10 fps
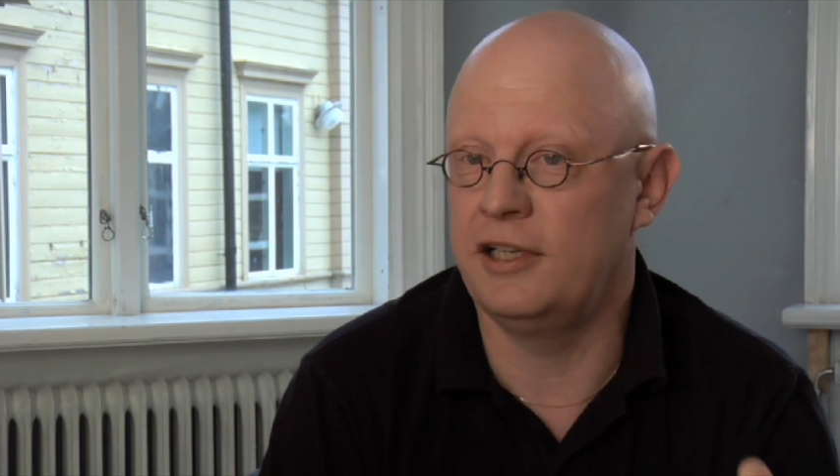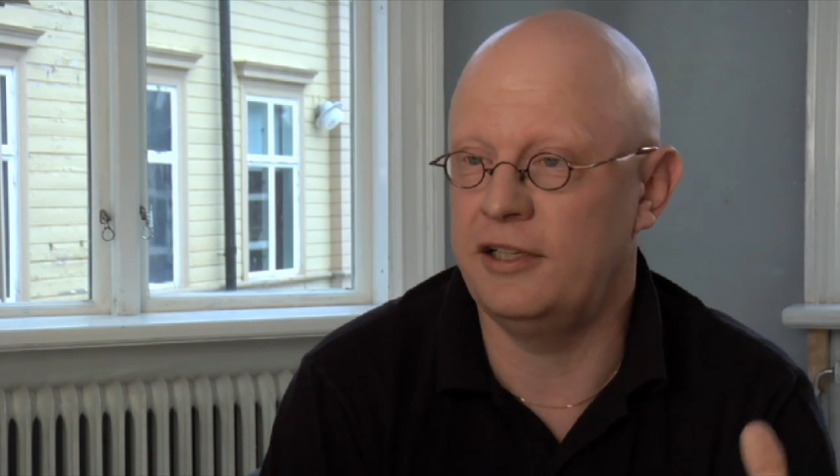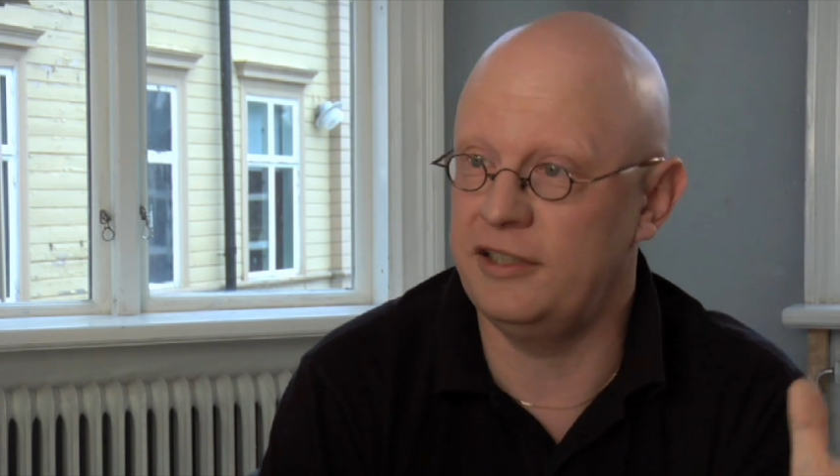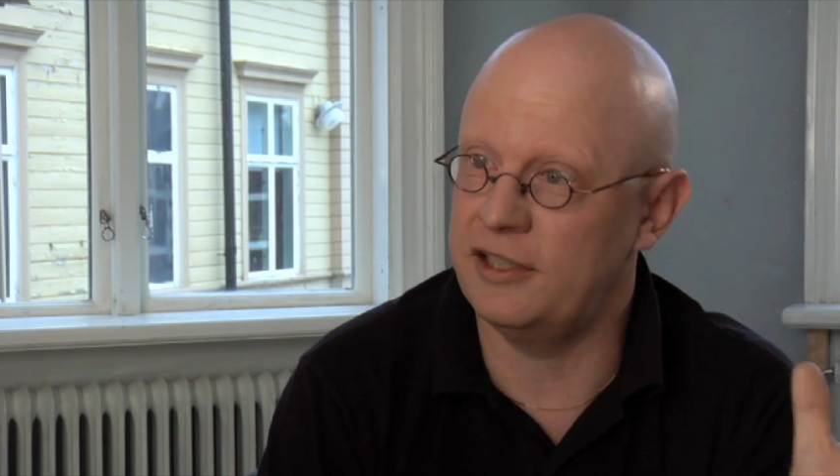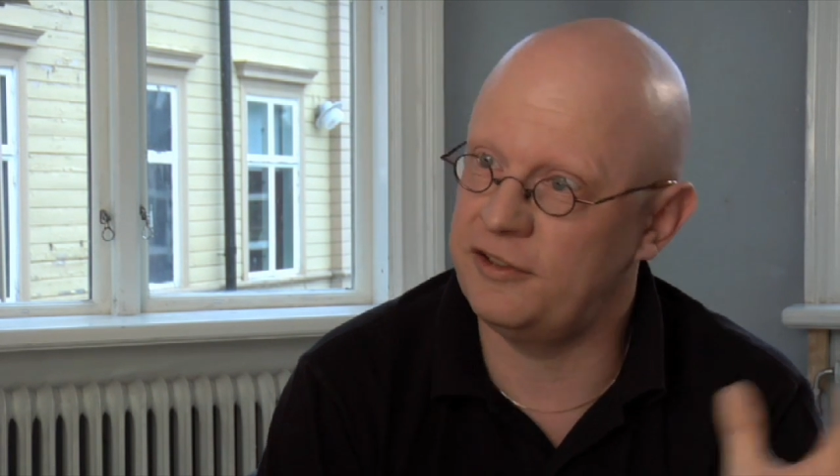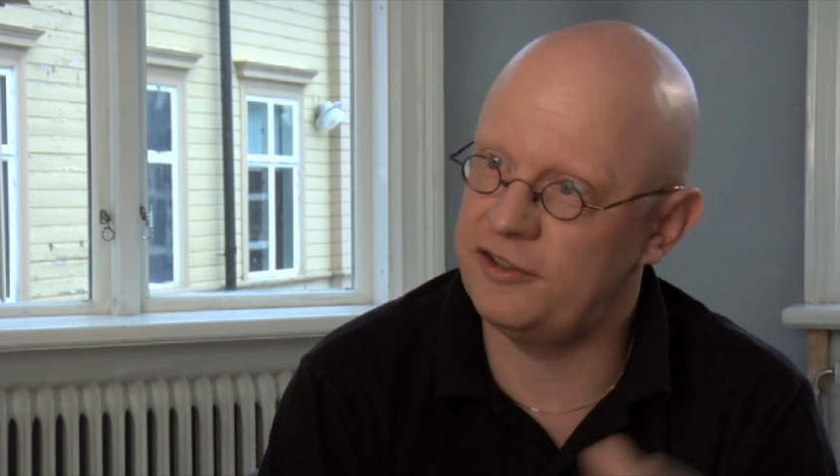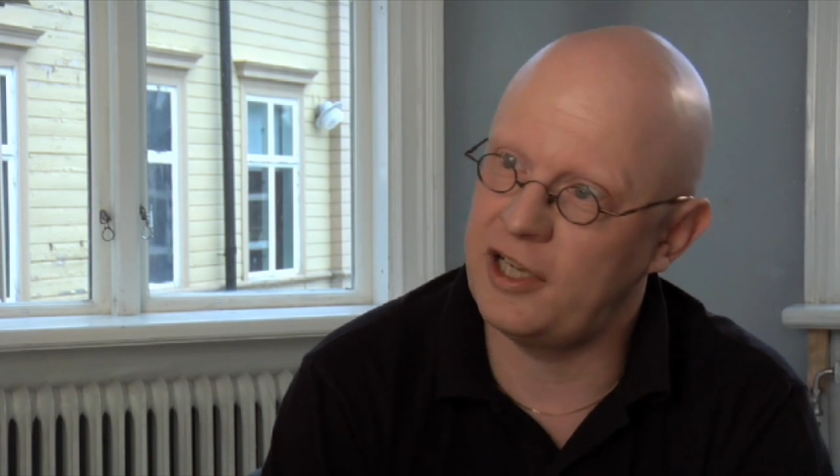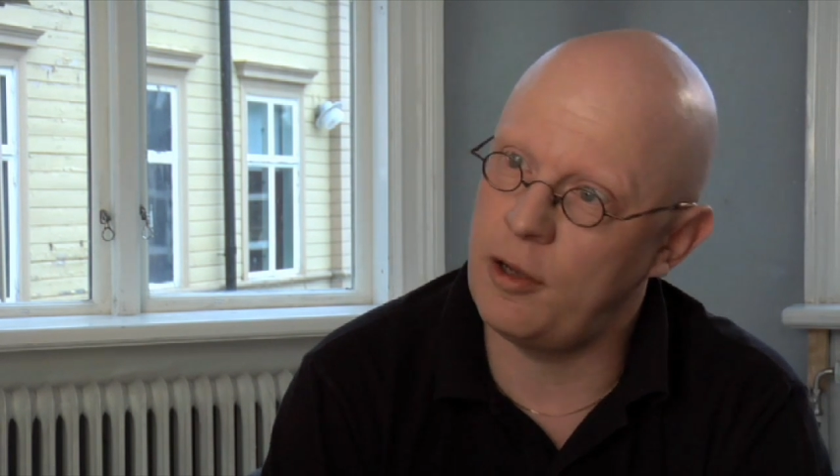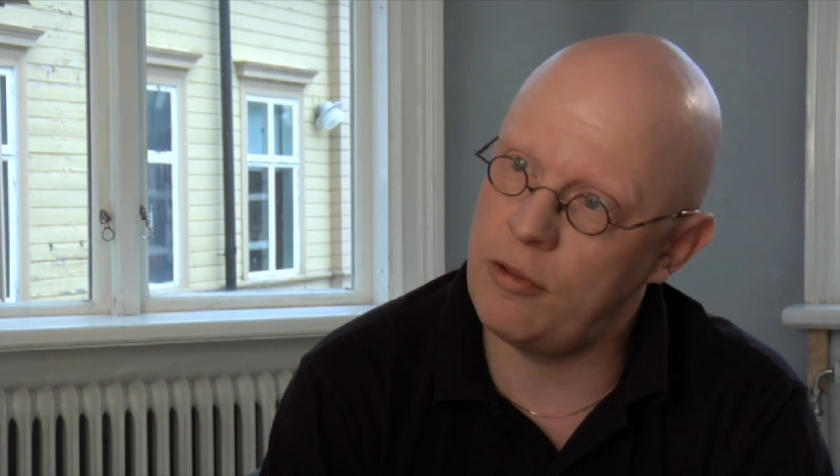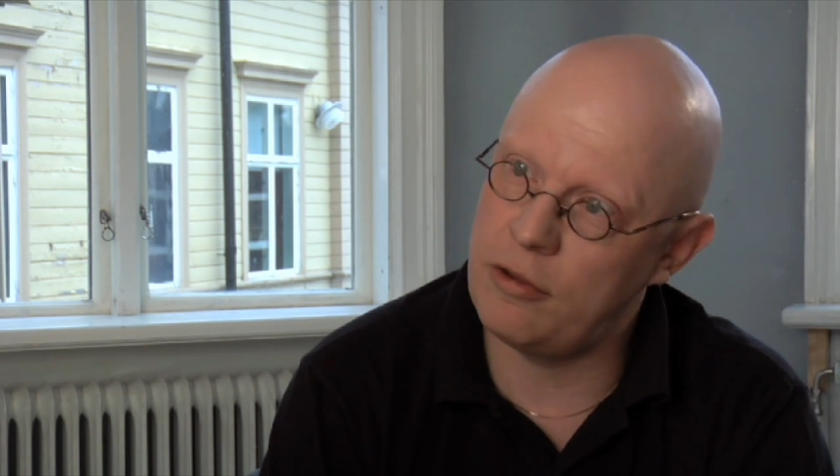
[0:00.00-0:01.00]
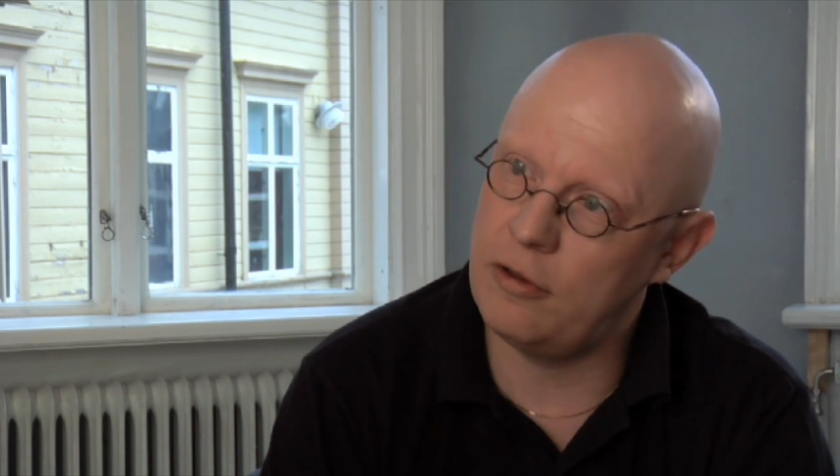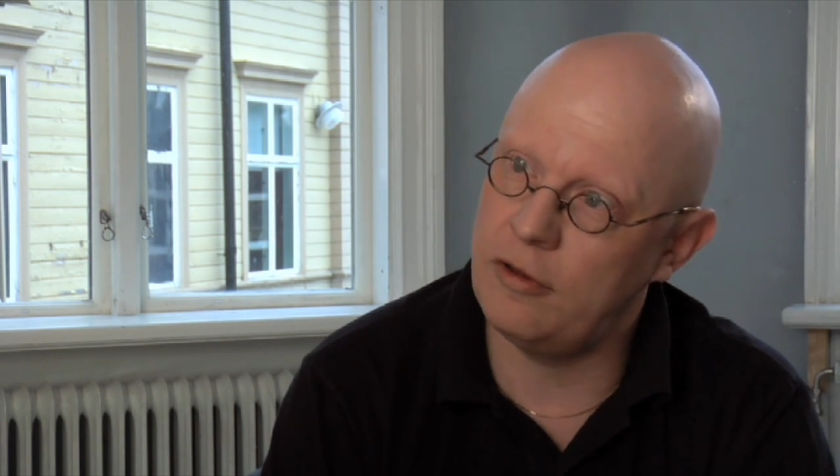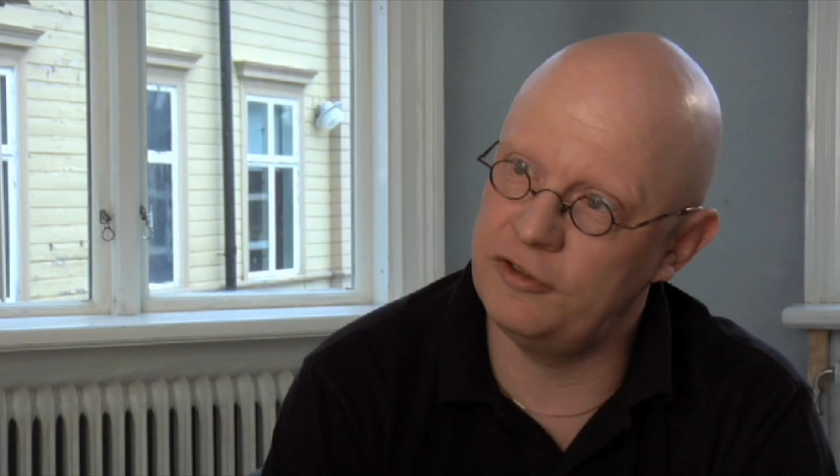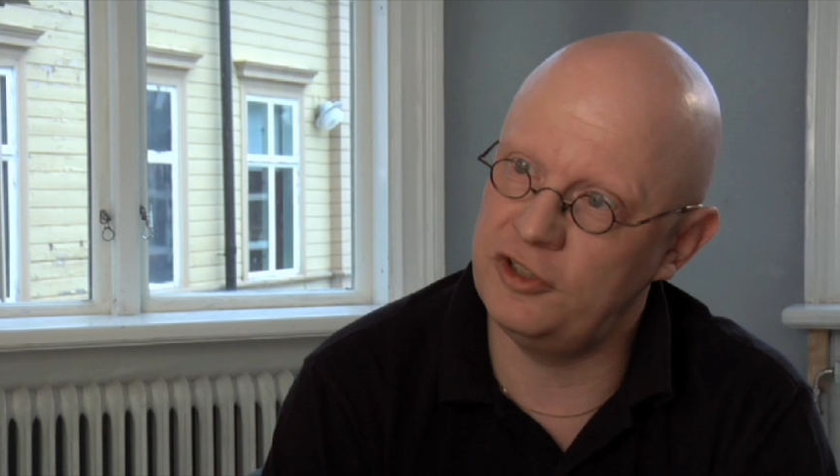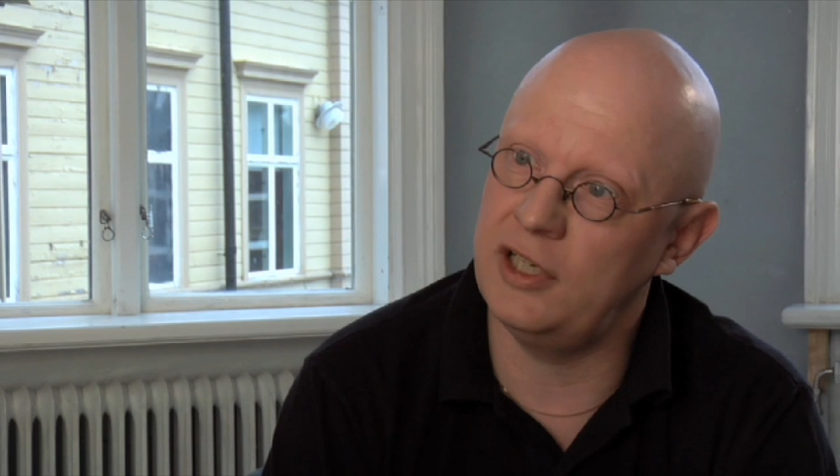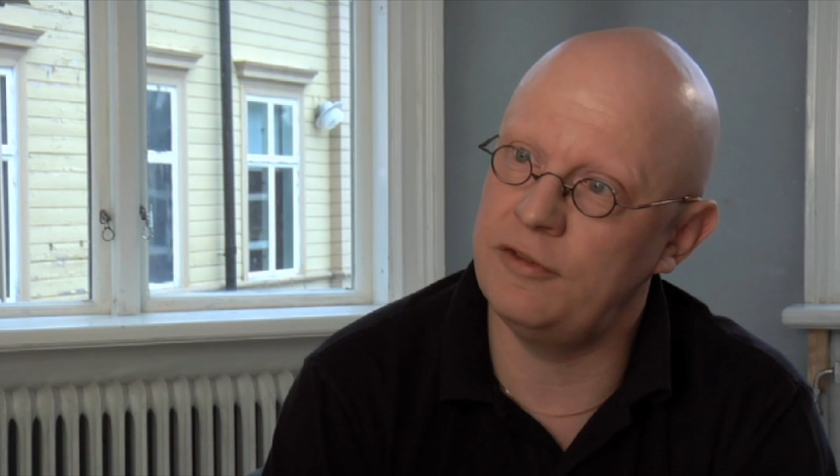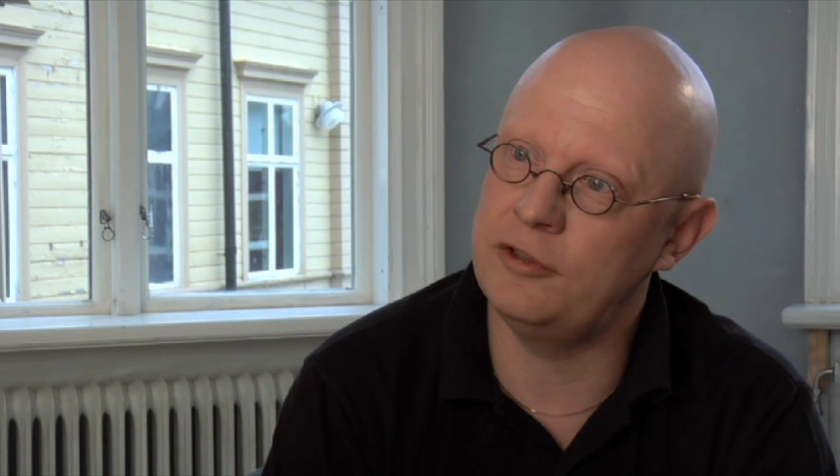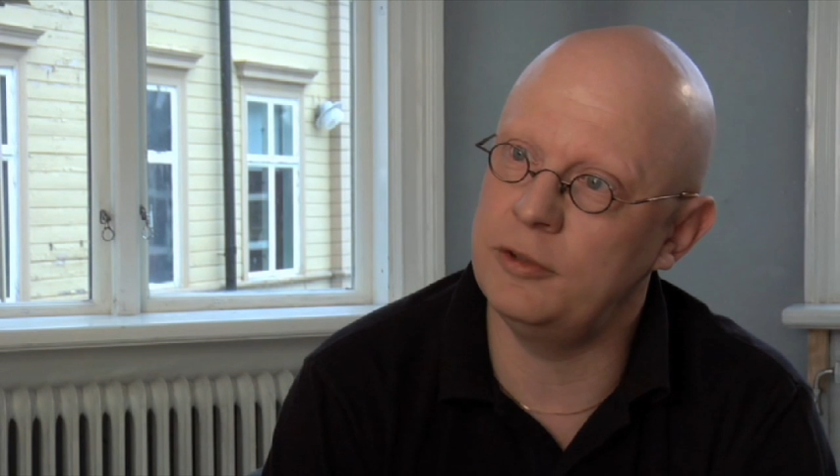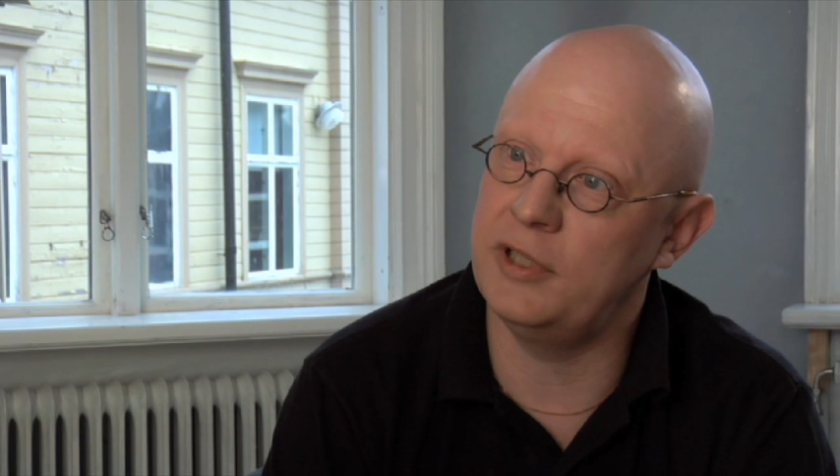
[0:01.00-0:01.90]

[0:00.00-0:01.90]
and just south of Skellefteå